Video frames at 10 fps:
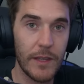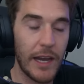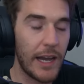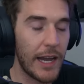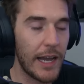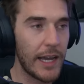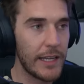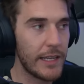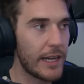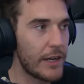
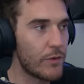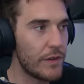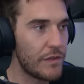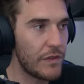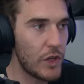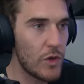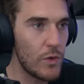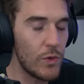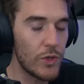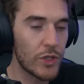I I, I
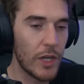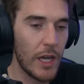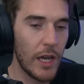refuse,